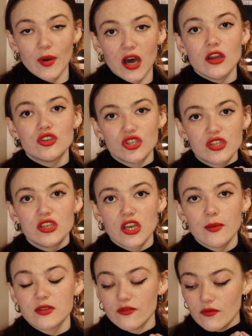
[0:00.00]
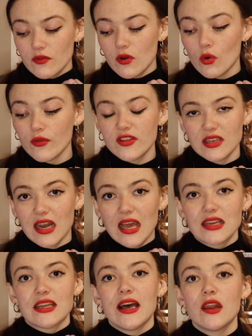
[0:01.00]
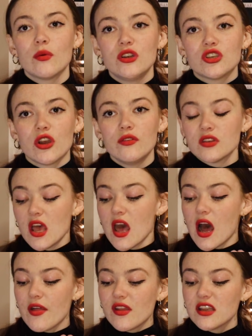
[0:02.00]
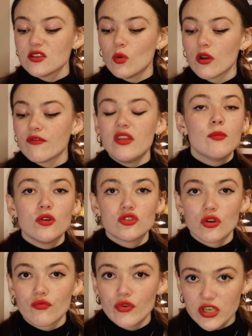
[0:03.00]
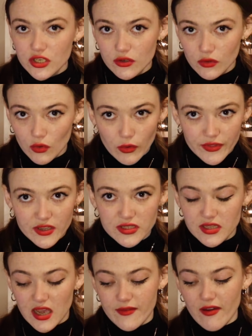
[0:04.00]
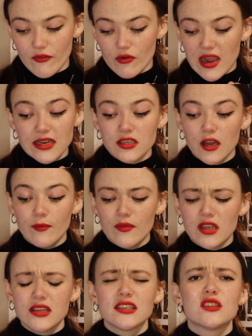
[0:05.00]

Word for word: but just in terms of authors I like, Diana Wynne Jones I think is one of the most original authors that I've ever read. Um,